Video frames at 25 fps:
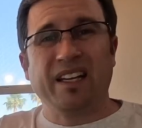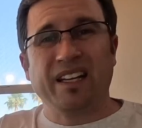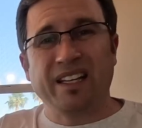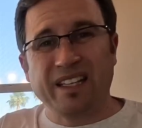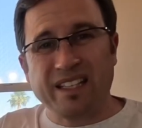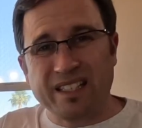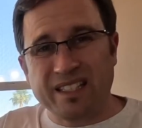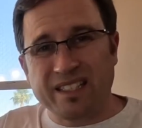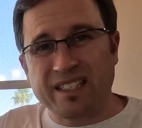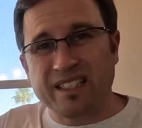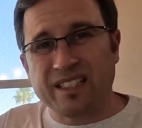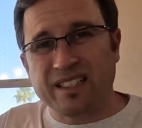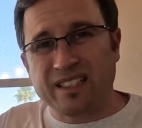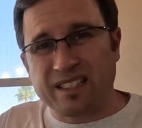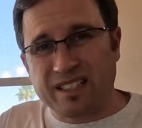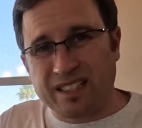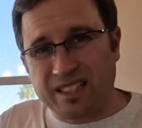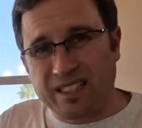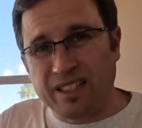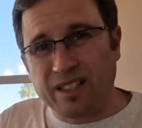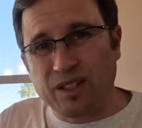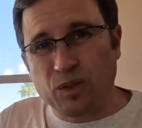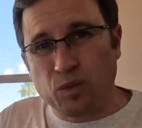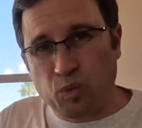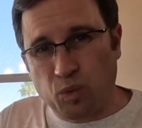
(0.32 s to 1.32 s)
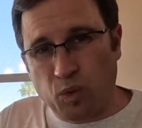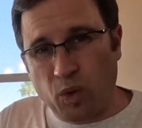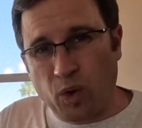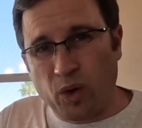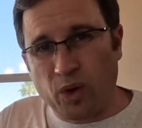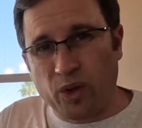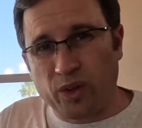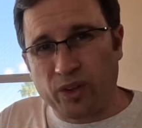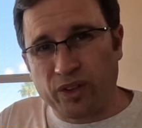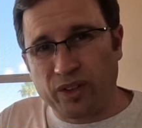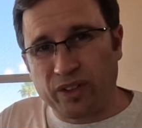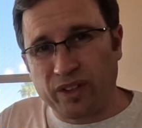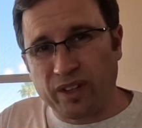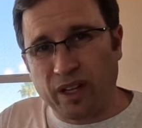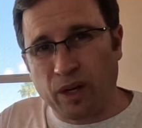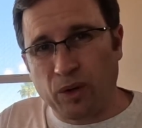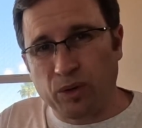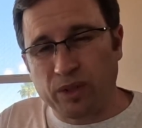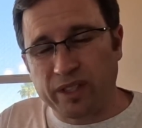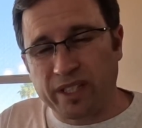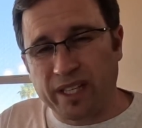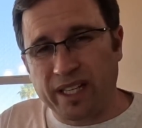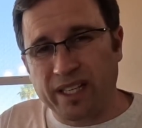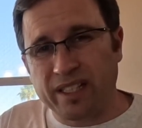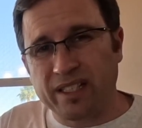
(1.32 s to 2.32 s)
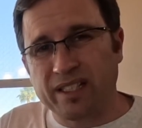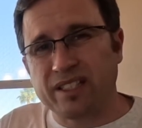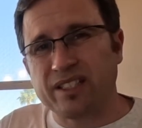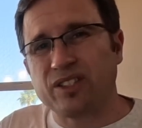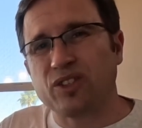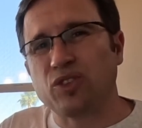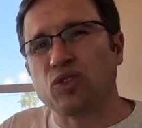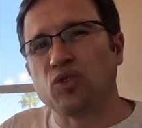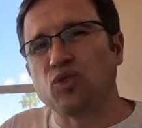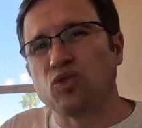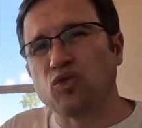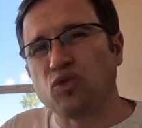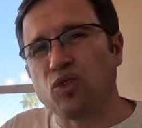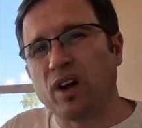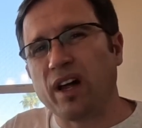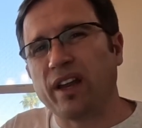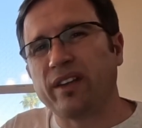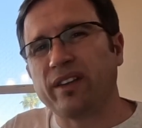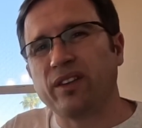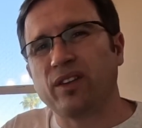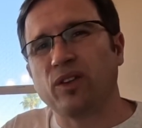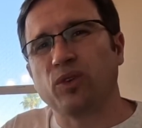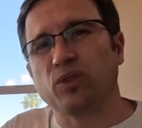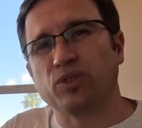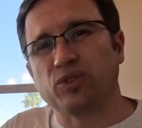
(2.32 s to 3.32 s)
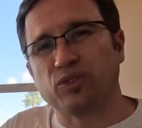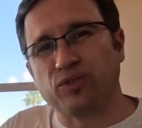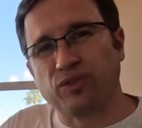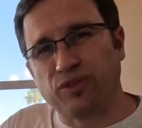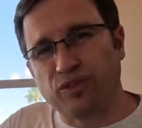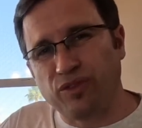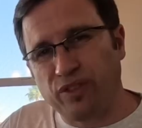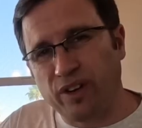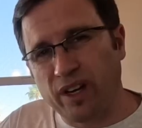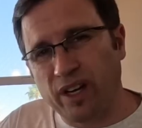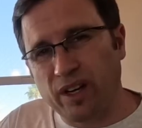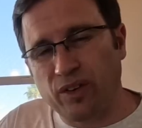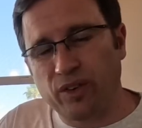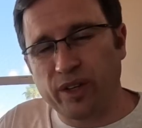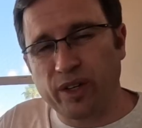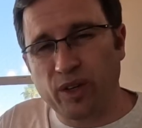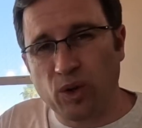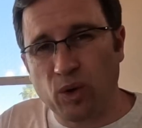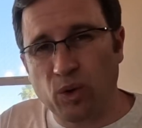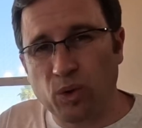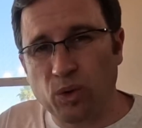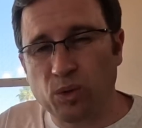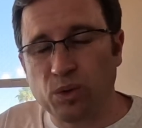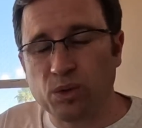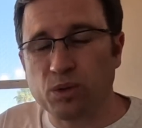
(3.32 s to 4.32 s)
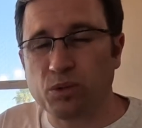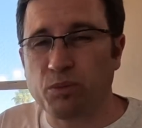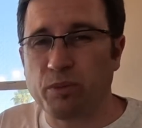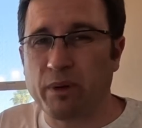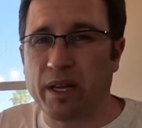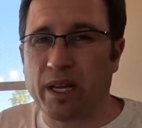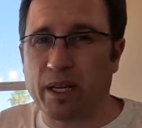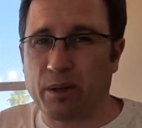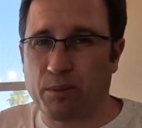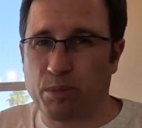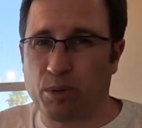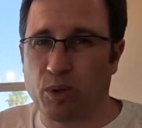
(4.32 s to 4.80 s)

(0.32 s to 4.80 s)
Is it still worth nowadays to run those very old Mac